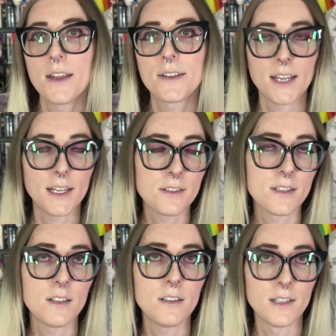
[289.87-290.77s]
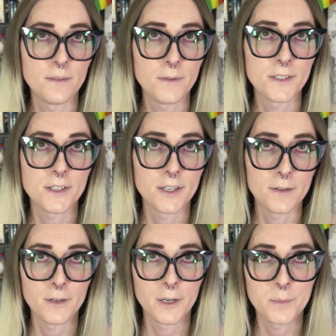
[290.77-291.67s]
takes to live as their
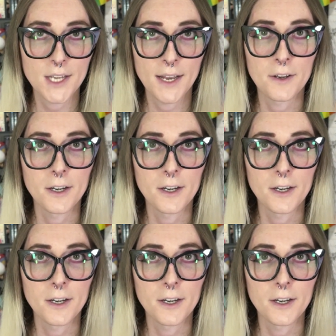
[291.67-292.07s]
affirmed gender.